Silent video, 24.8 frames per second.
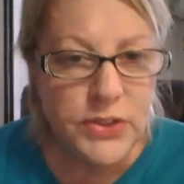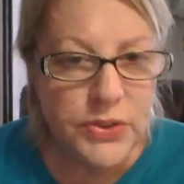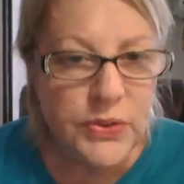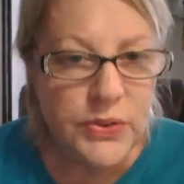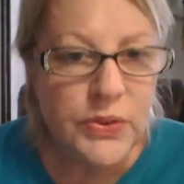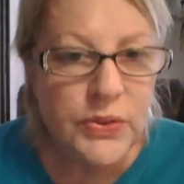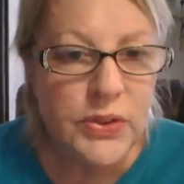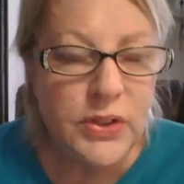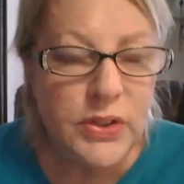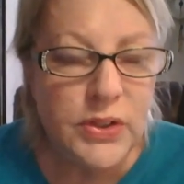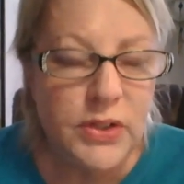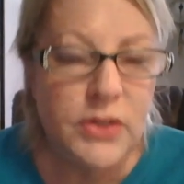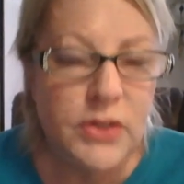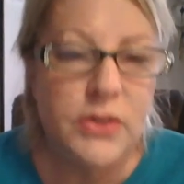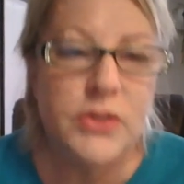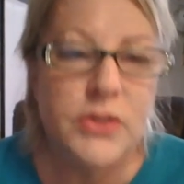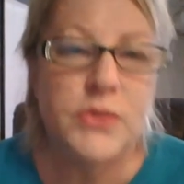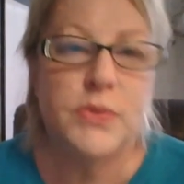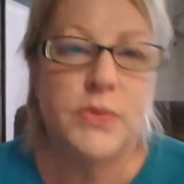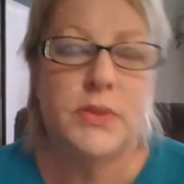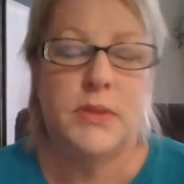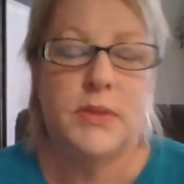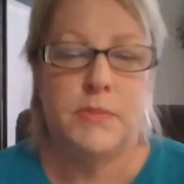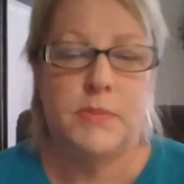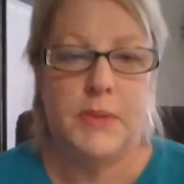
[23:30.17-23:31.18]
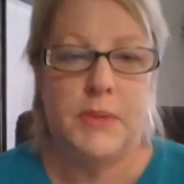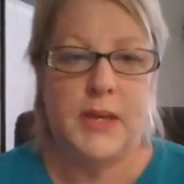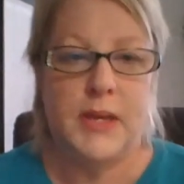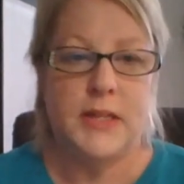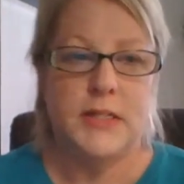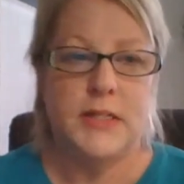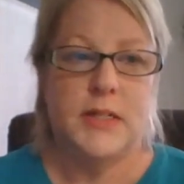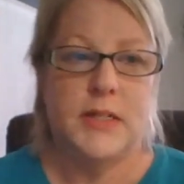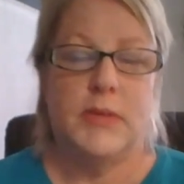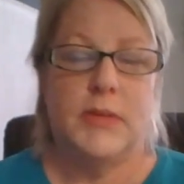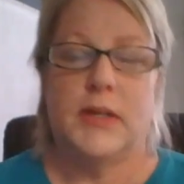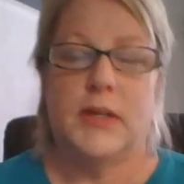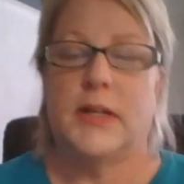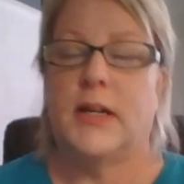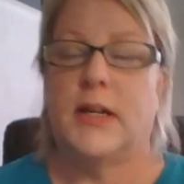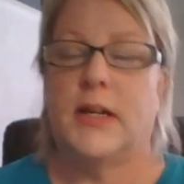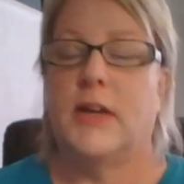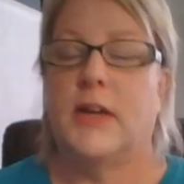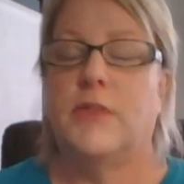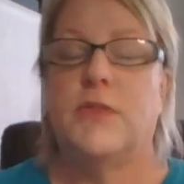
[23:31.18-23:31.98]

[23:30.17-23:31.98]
2 years with the pandemic and I